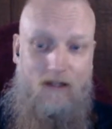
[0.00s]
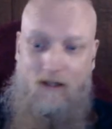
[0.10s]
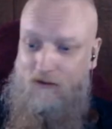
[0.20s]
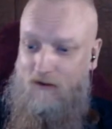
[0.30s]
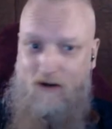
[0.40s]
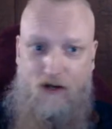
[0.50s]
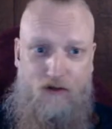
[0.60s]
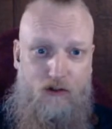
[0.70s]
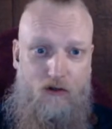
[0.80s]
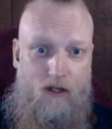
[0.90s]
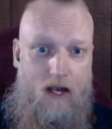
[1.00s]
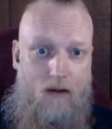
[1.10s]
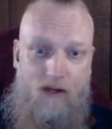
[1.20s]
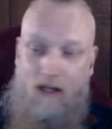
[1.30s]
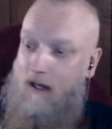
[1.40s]
And sorry I just shook the
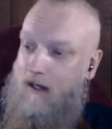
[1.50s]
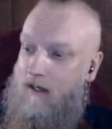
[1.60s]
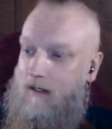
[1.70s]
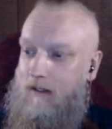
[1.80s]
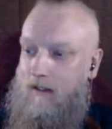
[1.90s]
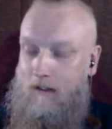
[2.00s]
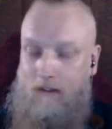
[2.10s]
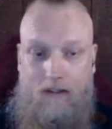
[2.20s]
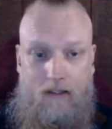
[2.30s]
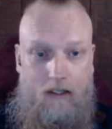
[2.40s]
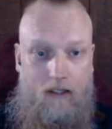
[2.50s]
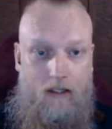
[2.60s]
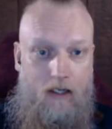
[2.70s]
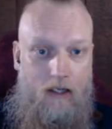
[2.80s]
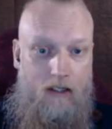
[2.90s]
camera
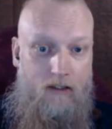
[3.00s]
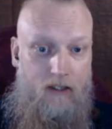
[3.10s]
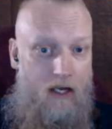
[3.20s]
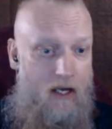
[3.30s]
there.